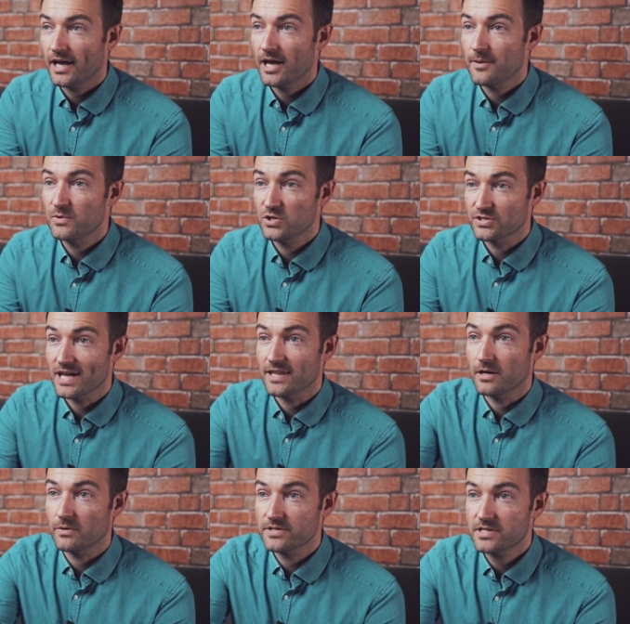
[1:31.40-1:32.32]
um, you just get
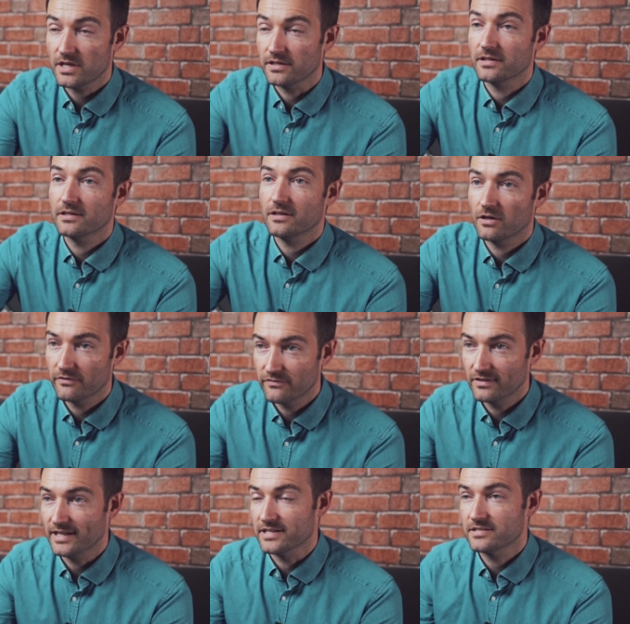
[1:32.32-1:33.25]
that one done, off
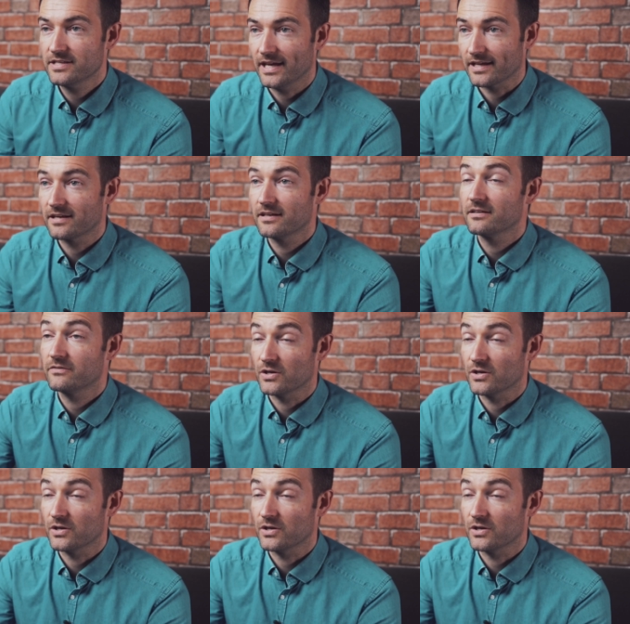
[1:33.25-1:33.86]
the list, tick.